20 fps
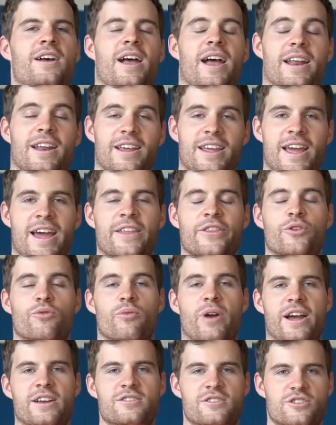And again, the
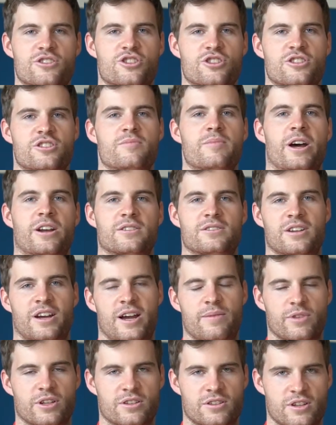rest is just the amount of
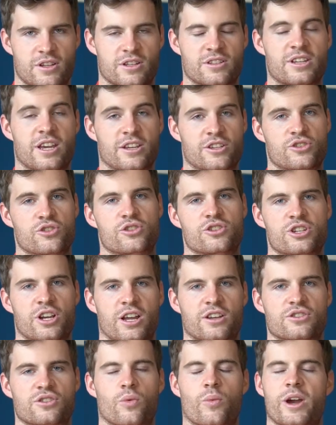time that it takes you to
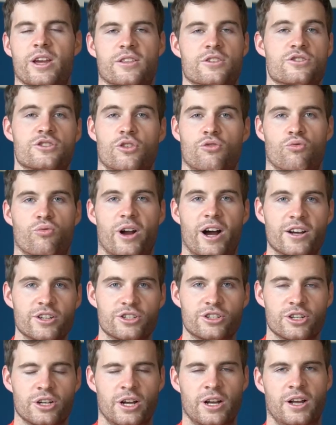change the weight. There's no
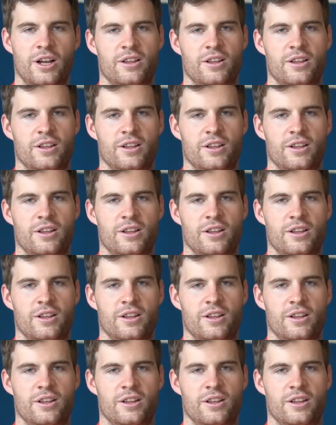rush.